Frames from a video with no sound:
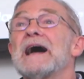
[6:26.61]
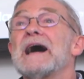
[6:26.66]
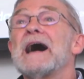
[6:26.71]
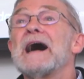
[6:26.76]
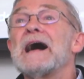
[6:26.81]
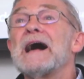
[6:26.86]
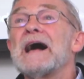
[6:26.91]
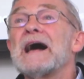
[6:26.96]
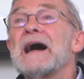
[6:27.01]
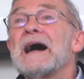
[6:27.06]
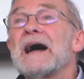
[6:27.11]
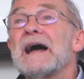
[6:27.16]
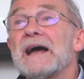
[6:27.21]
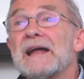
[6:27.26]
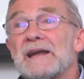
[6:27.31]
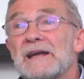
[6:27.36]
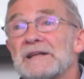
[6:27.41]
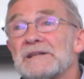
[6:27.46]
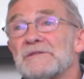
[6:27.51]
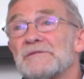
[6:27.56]
Uh,
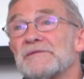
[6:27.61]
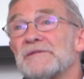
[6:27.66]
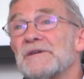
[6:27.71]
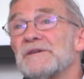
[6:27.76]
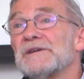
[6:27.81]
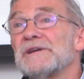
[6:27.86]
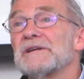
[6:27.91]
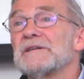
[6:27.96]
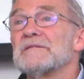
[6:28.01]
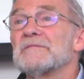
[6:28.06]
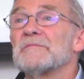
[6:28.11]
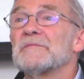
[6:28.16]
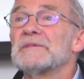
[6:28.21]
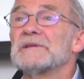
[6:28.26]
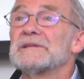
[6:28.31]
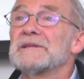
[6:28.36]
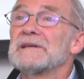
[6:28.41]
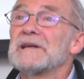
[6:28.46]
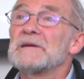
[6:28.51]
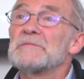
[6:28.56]
and I deferred it.
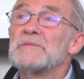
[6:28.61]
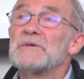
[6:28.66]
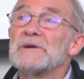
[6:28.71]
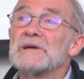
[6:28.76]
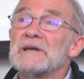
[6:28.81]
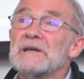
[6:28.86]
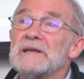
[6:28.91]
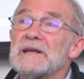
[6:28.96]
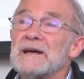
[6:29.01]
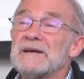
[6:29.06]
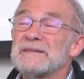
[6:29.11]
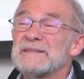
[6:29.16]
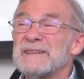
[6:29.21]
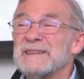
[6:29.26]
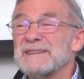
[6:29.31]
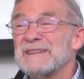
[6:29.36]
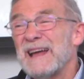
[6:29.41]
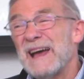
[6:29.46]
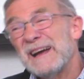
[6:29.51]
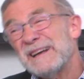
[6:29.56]
But then I pointed out
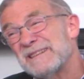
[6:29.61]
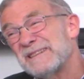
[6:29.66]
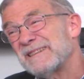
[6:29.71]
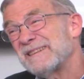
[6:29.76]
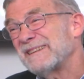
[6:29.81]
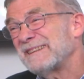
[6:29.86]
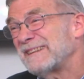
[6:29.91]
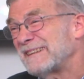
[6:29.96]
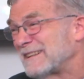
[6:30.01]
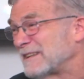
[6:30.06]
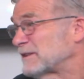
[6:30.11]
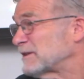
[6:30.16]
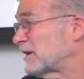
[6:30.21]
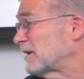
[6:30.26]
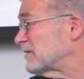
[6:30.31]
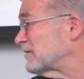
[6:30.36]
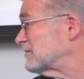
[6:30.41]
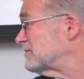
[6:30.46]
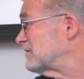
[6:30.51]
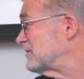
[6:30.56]
that actually, you
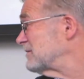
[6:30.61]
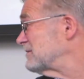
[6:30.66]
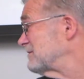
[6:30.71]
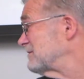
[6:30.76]
know,